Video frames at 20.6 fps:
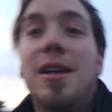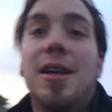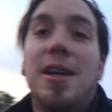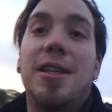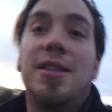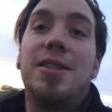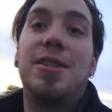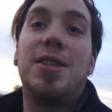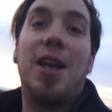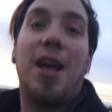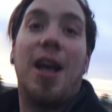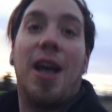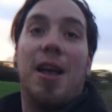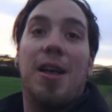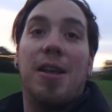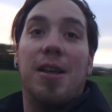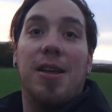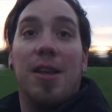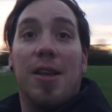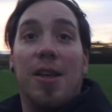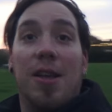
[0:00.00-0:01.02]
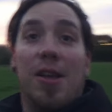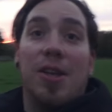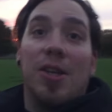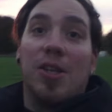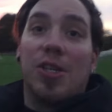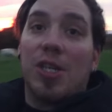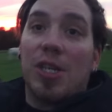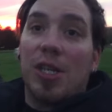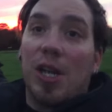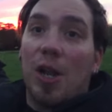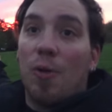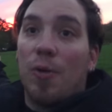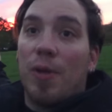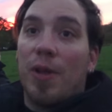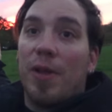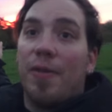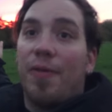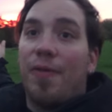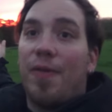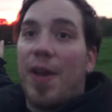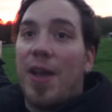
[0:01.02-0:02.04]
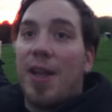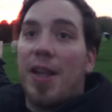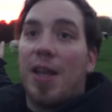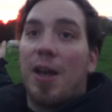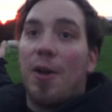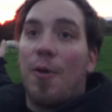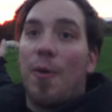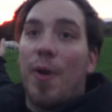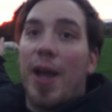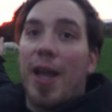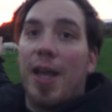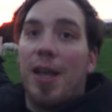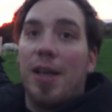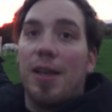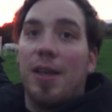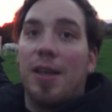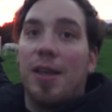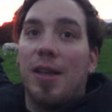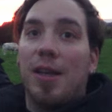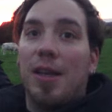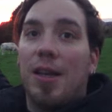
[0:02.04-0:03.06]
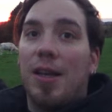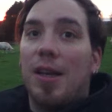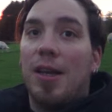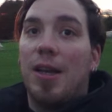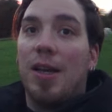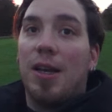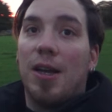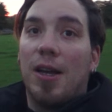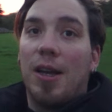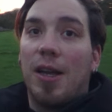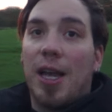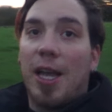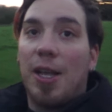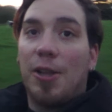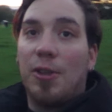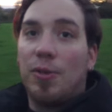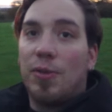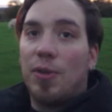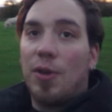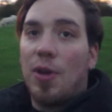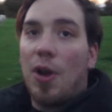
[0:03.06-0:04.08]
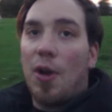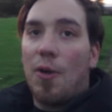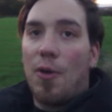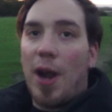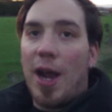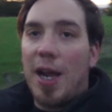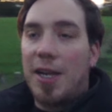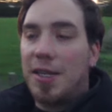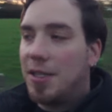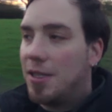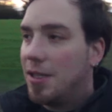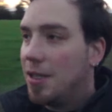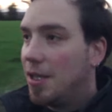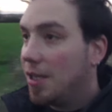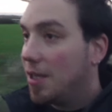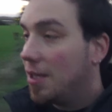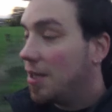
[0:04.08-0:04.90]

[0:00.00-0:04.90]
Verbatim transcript: It's uh, slowly fading away into the horizon.